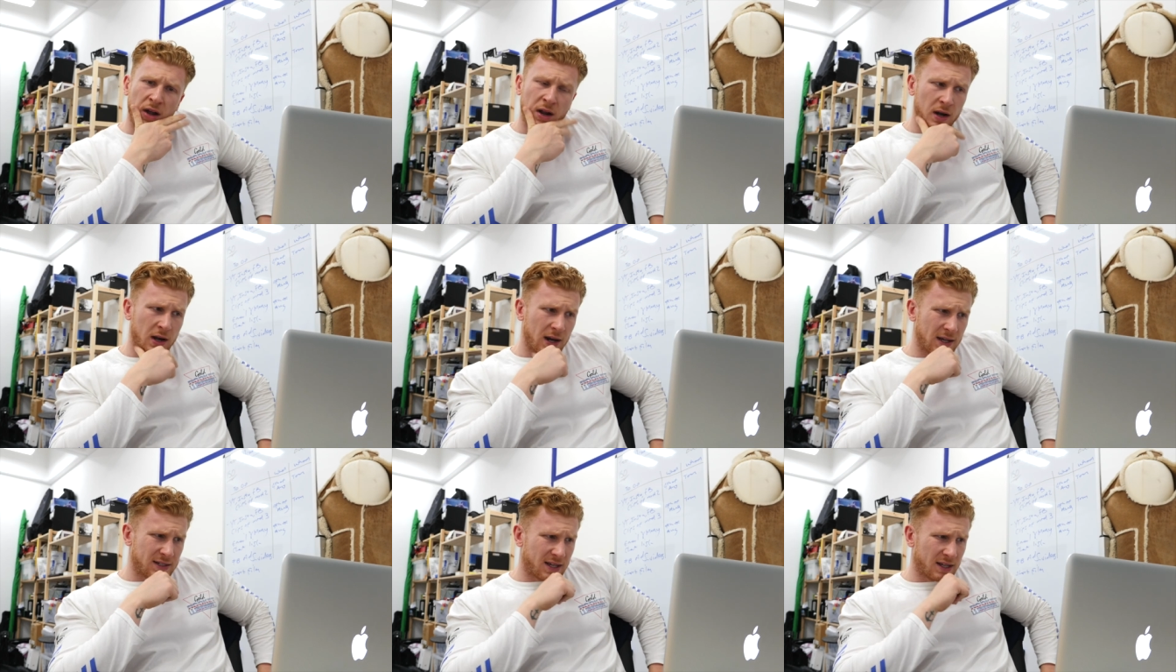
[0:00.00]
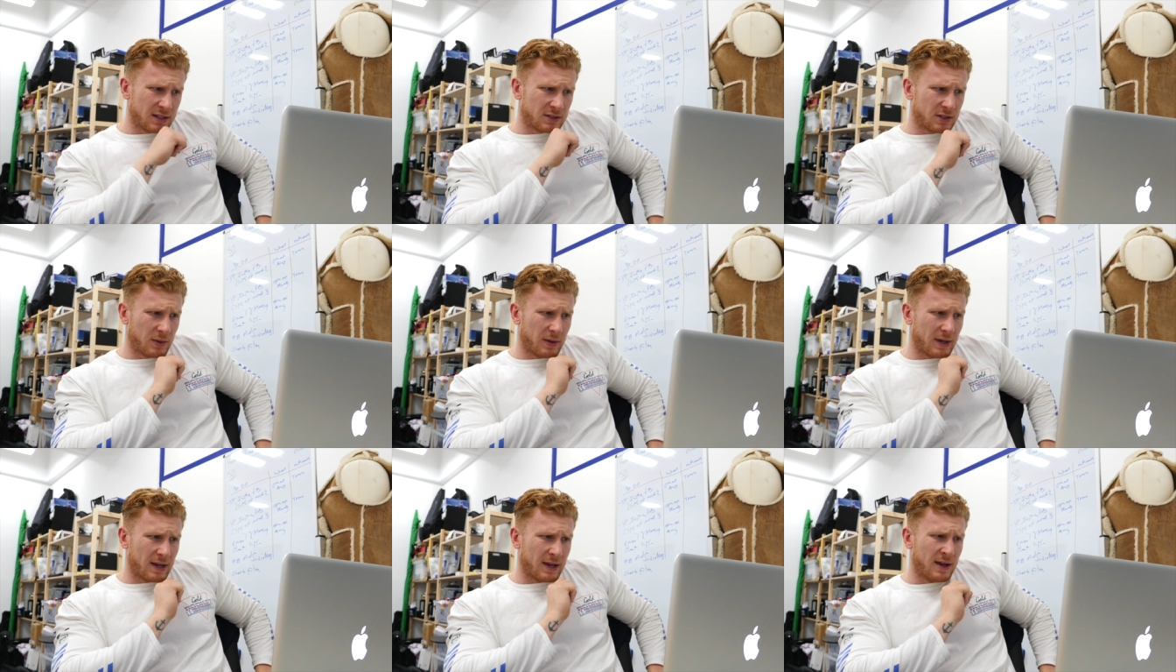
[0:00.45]
Let's get
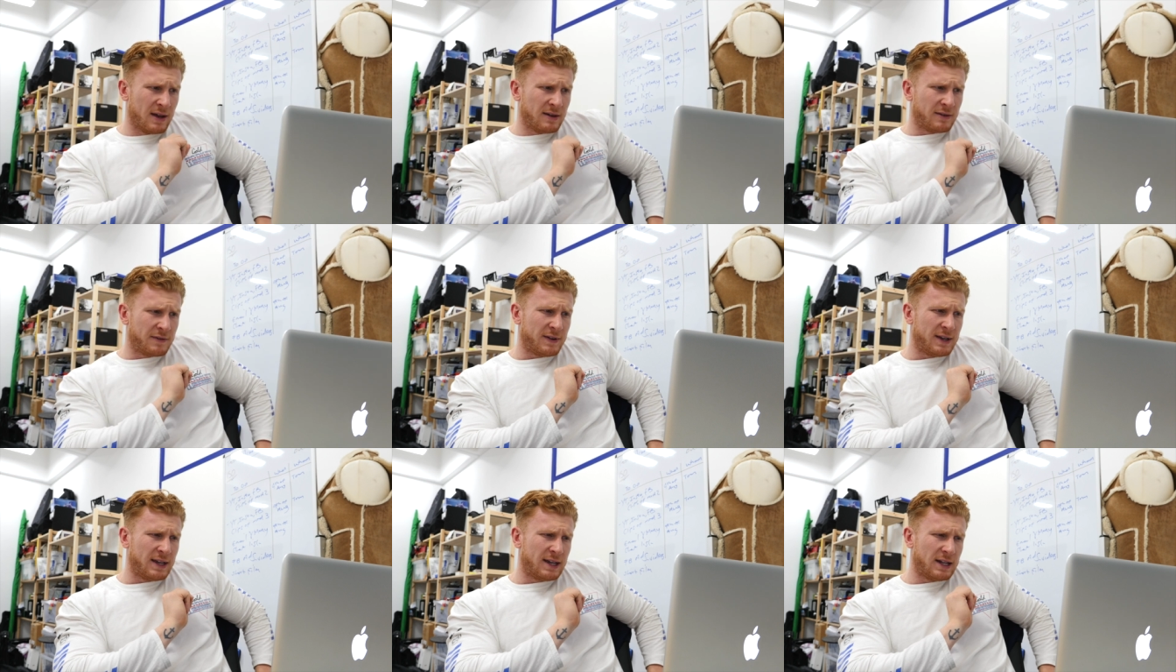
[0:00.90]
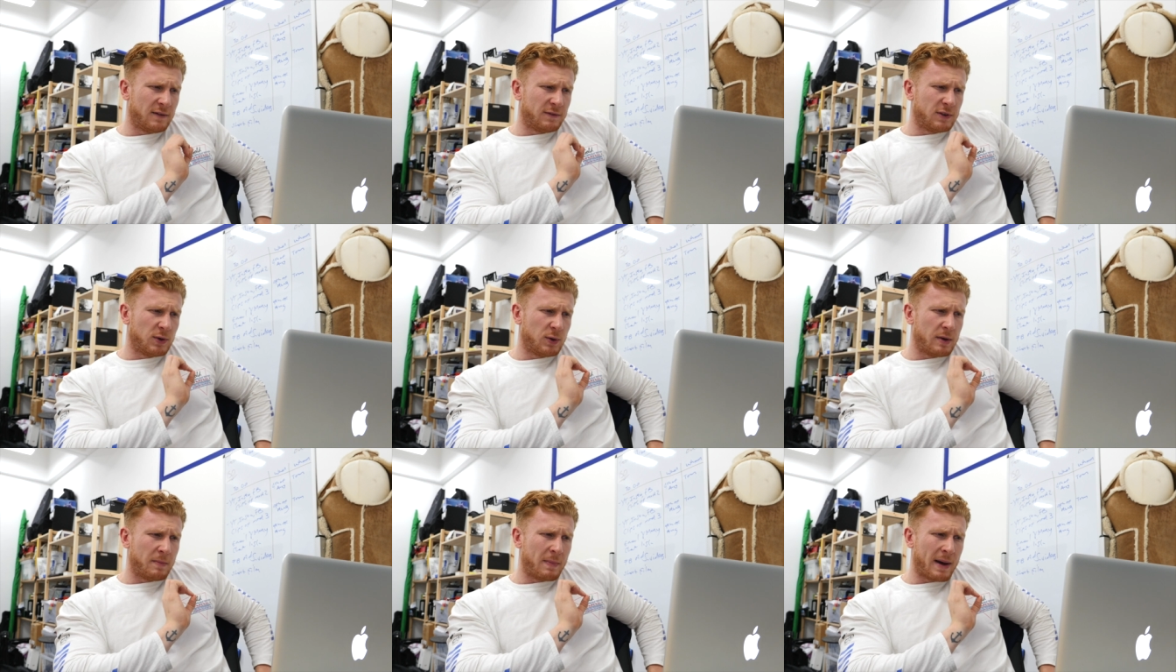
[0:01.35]
to it. Thinking of
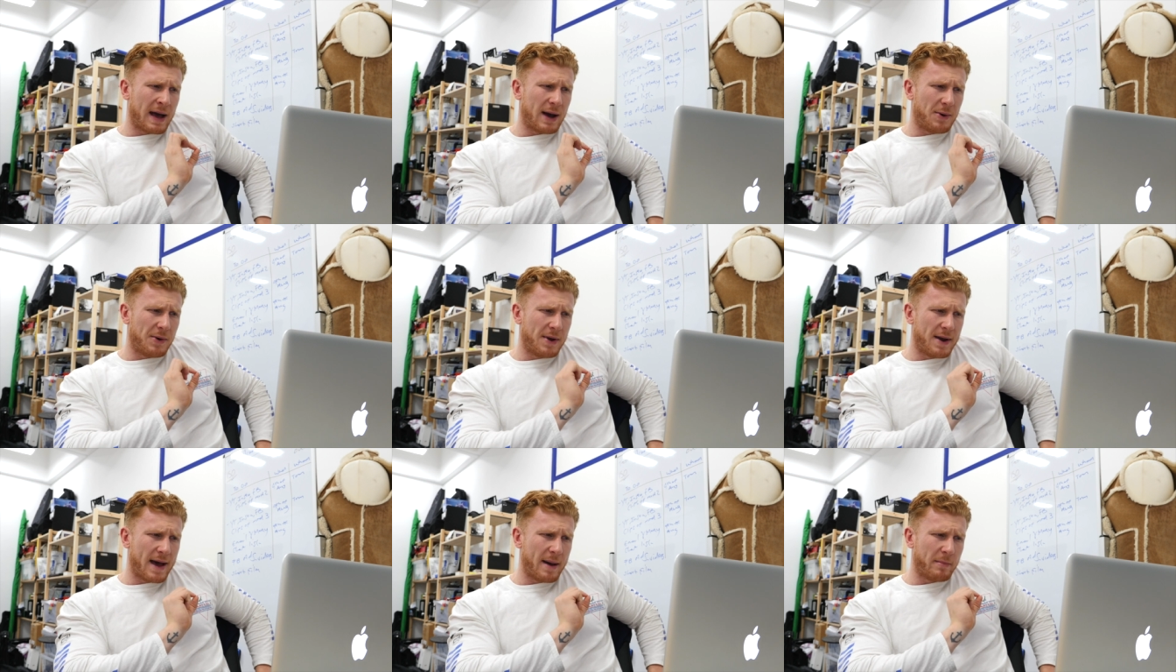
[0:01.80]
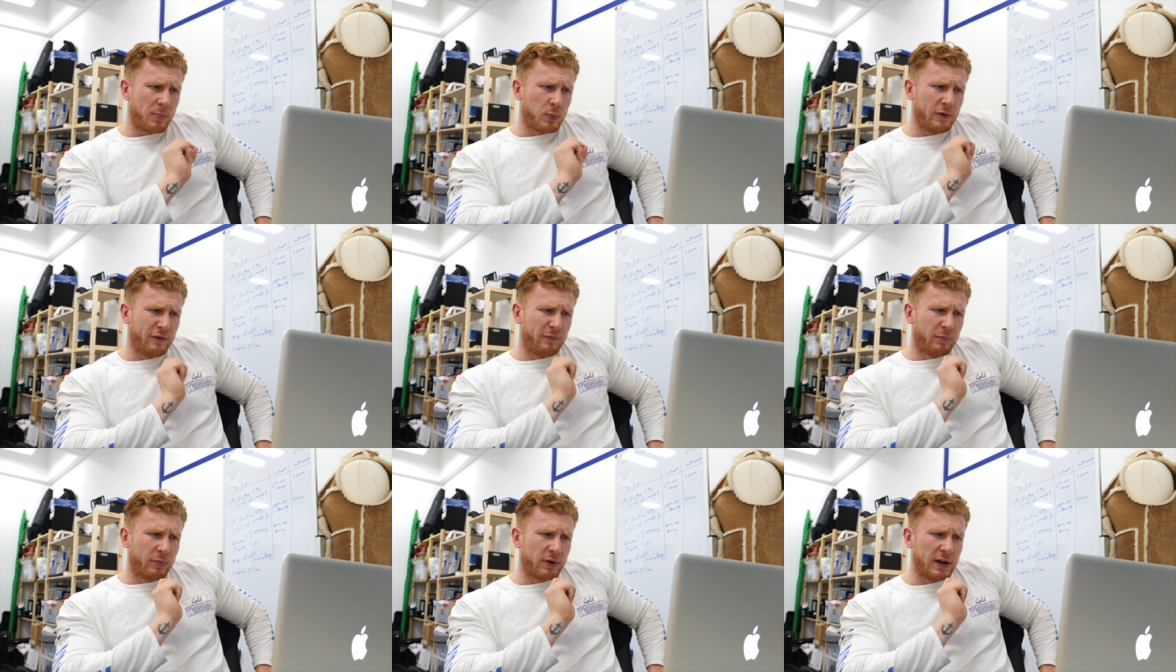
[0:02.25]
doing a power nap
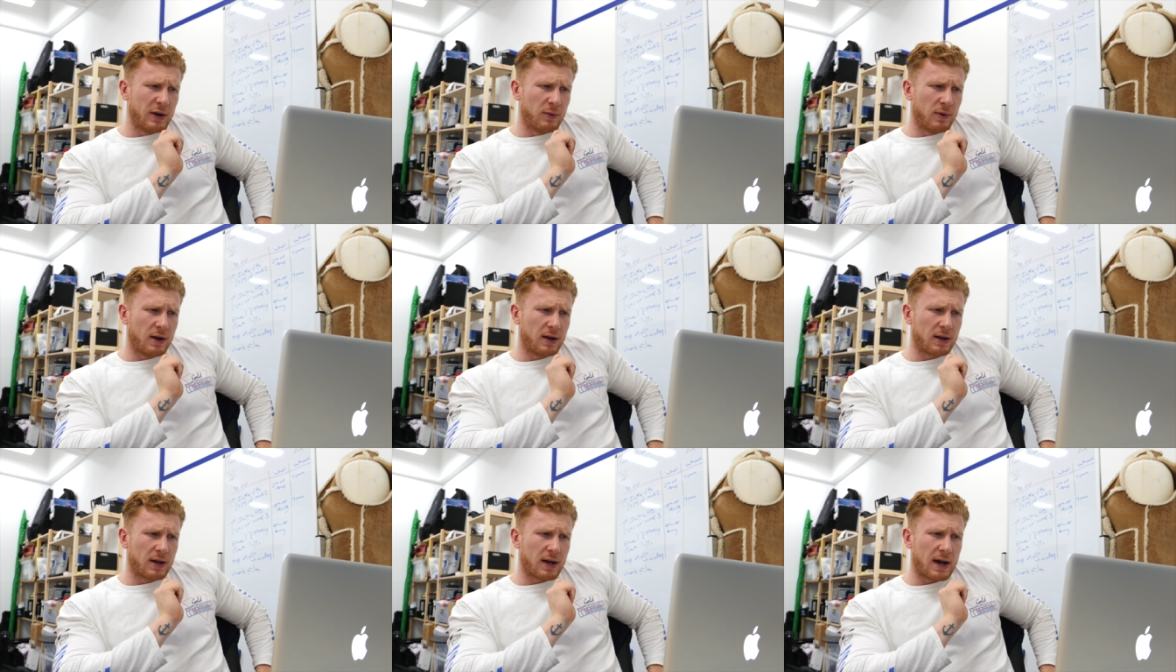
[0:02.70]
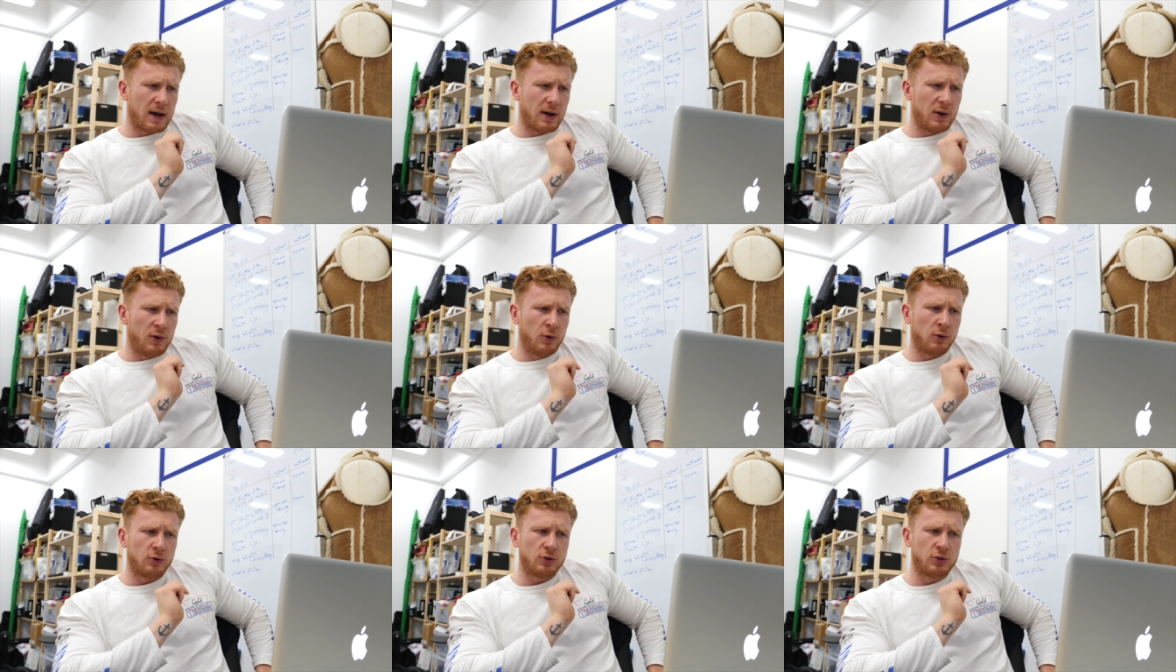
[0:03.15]
with pre-workout,
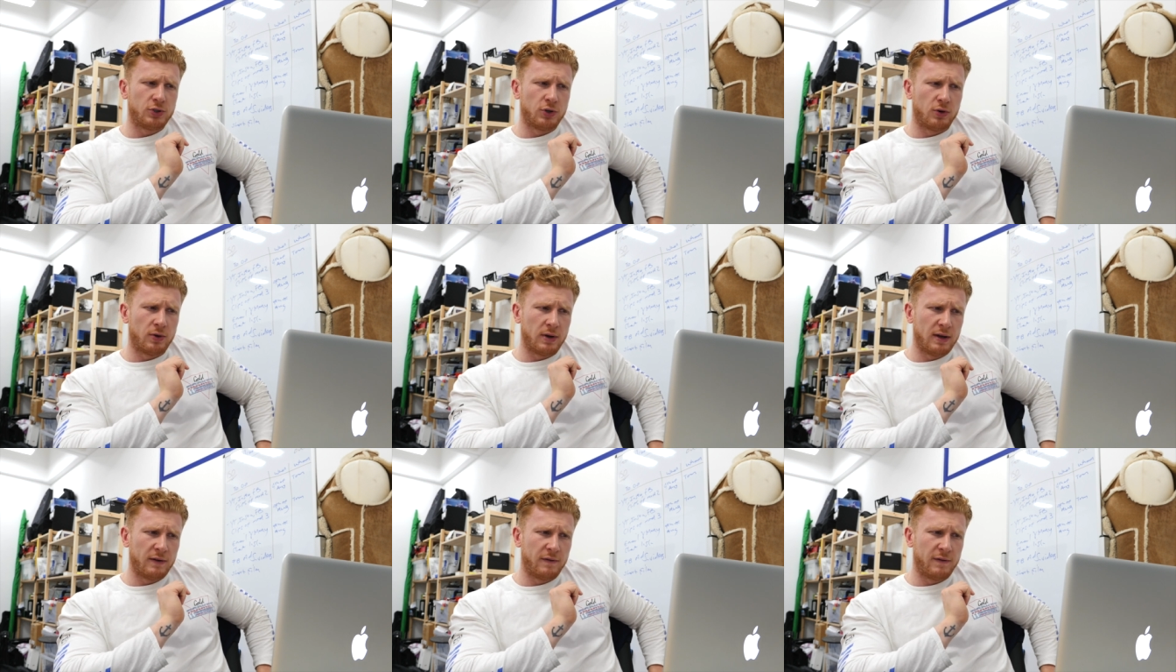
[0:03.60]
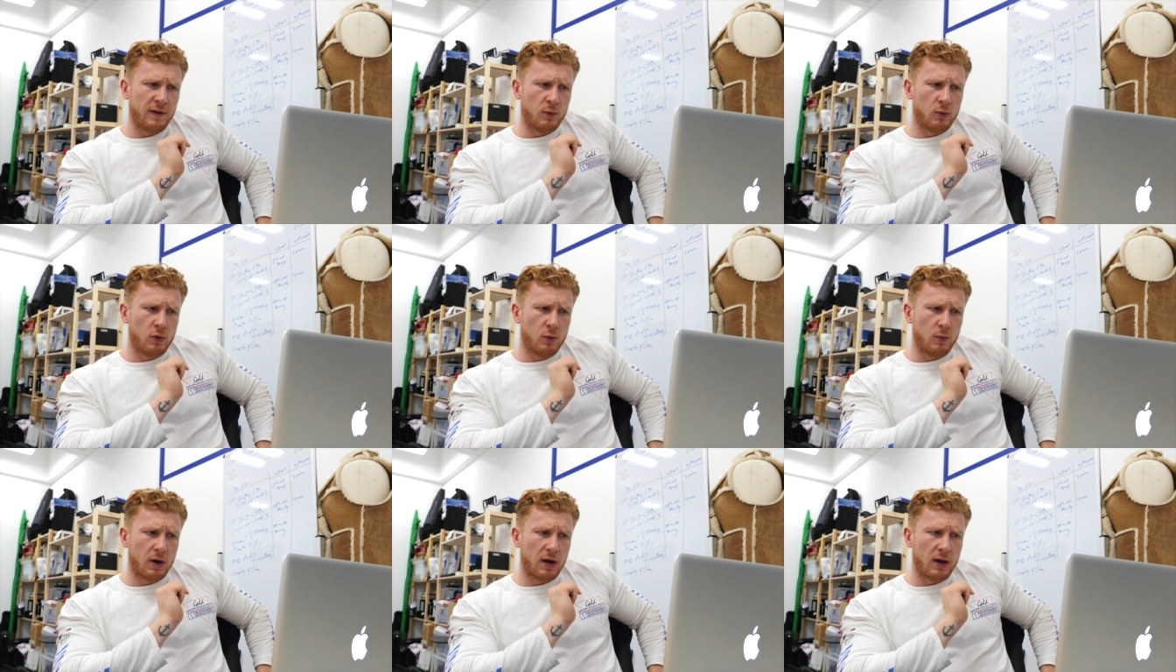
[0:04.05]
not sure if it
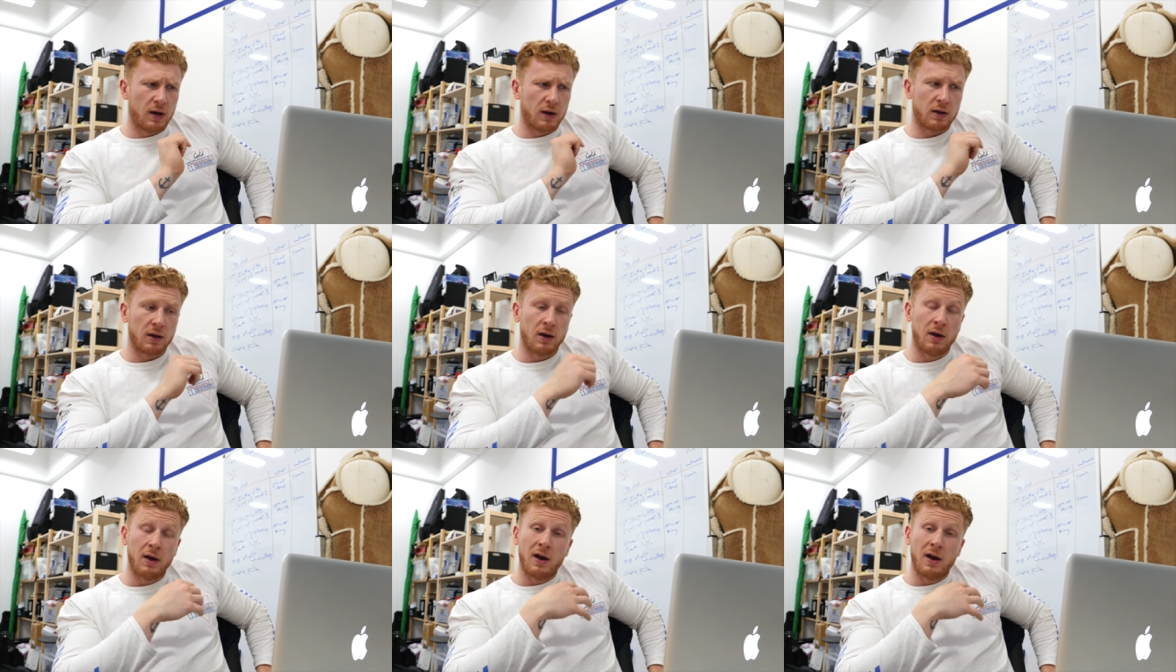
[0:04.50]
will work.